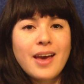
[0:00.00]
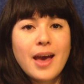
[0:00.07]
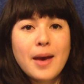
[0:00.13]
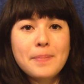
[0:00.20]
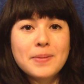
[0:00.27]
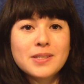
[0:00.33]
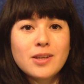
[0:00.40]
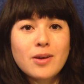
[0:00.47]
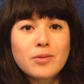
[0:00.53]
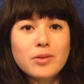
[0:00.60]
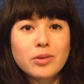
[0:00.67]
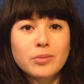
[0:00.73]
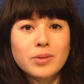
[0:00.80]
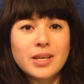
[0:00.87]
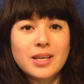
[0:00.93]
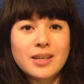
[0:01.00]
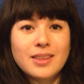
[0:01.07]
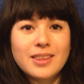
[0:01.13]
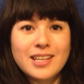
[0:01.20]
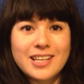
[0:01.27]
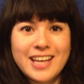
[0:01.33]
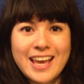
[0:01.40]
Episode 3,
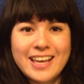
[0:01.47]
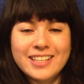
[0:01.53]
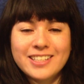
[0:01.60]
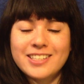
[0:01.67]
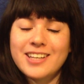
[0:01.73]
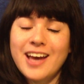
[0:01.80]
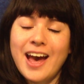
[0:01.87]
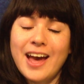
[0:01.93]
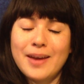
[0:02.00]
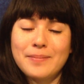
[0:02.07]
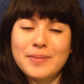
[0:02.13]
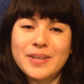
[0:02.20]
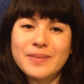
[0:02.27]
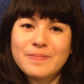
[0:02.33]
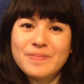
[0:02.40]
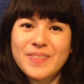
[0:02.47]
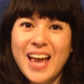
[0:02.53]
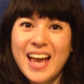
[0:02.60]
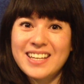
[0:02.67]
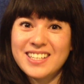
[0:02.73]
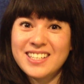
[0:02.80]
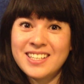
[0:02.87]
The Naked Time.
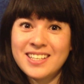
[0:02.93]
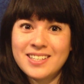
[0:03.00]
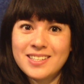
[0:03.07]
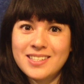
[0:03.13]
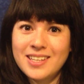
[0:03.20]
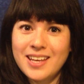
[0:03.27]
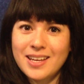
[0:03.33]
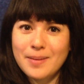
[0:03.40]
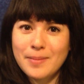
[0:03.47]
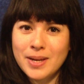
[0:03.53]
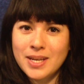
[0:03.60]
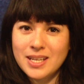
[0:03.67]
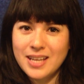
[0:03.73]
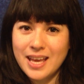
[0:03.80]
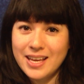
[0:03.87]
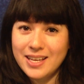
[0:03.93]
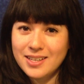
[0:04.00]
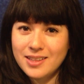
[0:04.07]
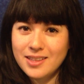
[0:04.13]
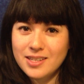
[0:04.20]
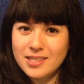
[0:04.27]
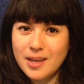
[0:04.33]
I didn't get to see anybody naked
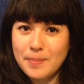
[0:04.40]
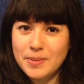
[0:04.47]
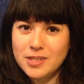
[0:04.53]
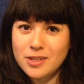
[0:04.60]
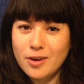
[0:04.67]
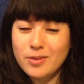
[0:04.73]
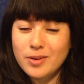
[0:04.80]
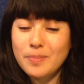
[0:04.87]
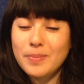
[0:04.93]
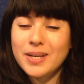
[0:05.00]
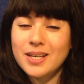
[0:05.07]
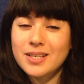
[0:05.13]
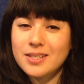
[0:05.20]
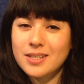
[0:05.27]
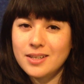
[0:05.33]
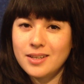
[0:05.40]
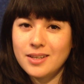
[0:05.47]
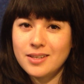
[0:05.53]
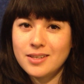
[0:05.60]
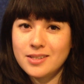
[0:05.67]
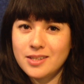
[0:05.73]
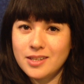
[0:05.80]
in this episode, but I did
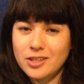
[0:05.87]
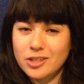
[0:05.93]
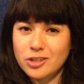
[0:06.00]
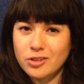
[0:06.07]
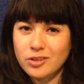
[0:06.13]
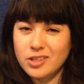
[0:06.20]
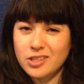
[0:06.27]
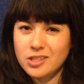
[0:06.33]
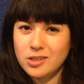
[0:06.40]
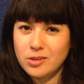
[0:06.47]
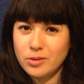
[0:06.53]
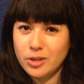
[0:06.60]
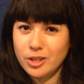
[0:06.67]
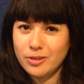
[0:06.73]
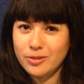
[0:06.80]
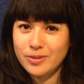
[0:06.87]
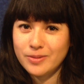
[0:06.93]
get to see a shirtless Sulu.